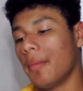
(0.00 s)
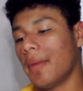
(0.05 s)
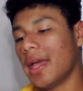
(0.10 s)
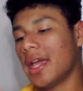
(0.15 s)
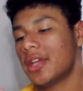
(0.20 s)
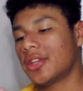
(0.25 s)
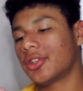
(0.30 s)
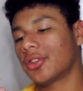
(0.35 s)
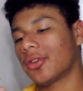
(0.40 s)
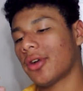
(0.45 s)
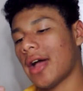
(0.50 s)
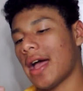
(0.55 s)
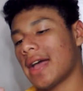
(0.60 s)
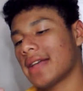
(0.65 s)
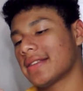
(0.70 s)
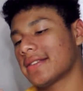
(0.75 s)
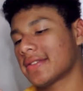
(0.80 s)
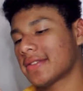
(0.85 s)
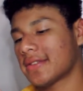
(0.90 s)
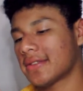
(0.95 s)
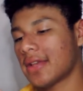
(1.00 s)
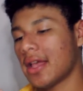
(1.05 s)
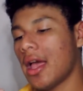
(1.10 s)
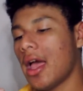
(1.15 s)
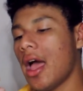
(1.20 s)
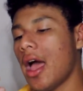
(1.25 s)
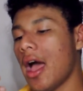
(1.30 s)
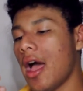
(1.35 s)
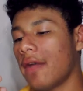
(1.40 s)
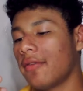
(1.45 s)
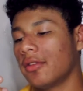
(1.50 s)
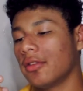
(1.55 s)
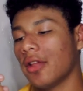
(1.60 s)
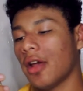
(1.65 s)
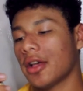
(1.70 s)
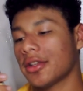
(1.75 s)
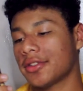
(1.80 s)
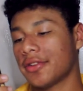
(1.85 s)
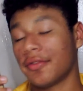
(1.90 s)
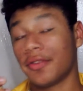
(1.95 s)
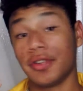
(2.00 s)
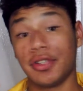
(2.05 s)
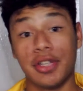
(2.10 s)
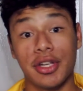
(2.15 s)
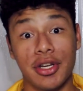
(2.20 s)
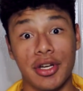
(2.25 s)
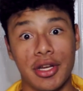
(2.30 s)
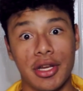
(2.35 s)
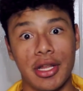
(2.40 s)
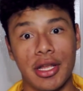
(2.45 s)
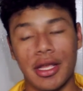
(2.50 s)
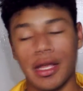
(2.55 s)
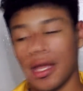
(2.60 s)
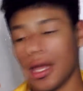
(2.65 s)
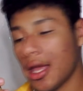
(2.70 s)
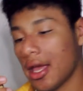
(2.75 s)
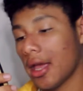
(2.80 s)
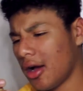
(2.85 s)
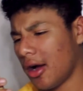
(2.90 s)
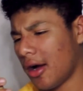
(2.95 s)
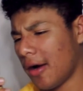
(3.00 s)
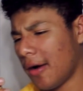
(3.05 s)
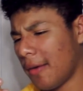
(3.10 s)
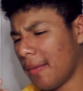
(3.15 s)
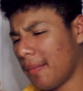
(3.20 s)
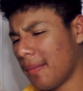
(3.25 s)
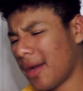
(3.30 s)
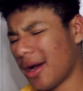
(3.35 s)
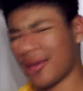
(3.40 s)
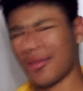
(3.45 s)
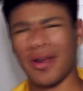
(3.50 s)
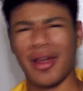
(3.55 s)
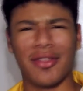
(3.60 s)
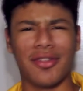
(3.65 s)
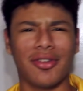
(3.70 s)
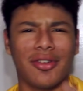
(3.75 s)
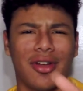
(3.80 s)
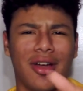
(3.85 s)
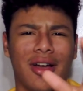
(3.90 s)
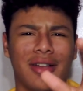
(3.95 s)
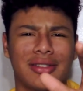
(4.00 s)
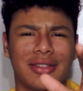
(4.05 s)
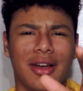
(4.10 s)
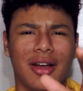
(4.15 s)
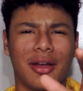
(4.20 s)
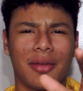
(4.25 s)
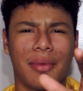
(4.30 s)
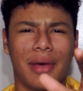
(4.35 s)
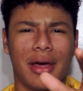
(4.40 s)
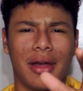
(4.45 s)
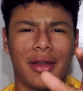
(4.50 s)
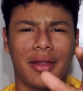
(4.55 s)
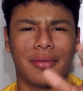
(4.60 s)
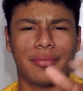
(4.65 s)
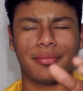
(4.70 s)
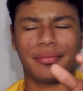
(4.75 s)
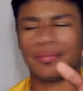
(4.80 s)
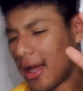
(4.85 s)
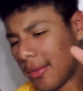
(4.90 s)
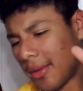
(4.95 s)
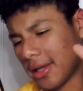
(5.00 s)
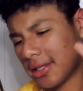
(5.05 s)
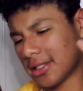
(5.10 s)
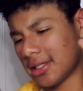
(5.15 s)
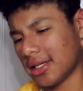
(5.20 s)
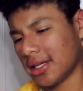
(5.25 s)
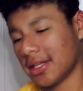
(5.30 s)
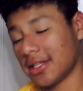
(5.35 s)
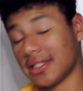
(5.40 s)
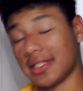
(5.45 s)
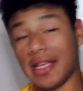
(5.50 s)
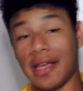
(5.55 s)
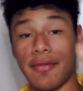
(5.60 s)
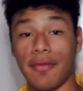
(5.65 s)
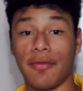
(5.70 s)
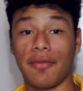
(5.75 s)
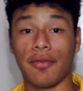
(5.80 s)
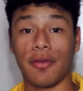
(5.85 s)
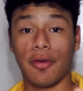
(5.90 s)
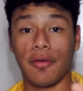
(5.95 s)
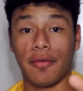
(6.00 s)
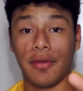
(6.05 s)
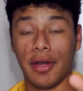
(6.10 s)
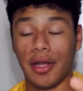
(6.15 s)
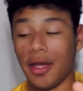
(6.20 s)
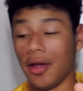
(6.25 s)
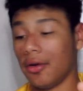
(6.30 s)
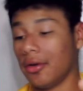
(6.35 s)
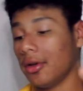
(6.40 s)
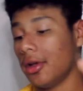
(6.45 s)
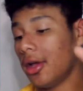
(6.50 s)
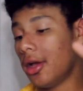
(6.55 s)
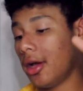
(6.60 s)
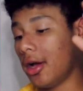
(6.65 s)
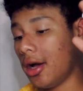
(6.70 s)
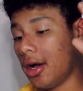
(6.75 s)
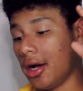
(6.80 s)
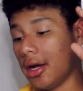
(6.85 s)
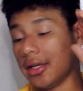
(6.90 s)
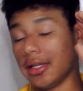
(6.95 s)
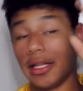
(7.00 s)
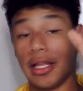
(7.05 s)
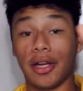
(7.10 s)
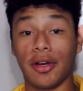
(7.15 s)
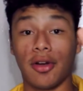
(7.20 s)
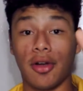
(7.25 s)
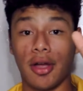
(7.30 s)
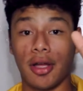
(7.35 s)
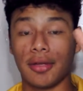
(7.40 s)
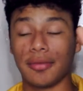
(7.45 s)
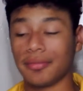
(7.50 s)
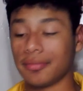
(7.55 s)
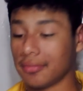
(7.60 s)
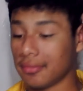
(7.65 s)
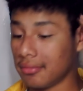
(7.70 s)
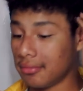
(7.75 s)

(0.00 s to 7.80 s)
Adriel asks, have you lost your virginity? I'd rather not talk about it. I'm actually going to save it for a video later on.